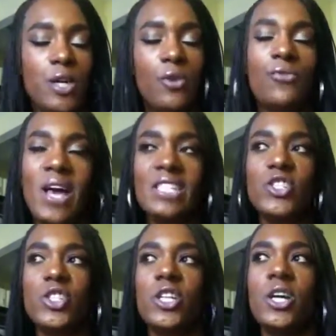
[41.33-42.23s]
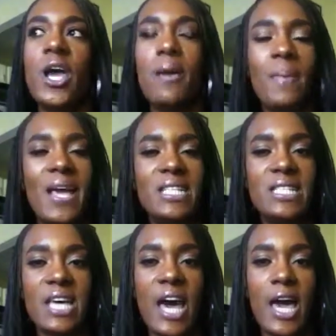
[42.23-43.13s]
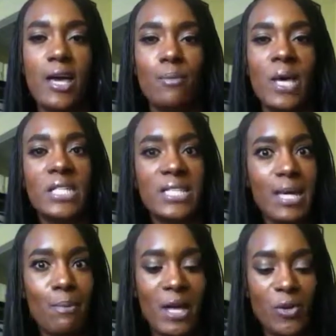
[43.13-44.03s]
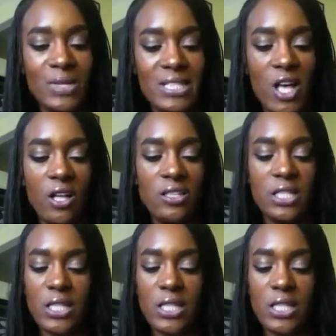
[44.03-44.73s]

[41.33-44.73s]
faster paced time to get better results.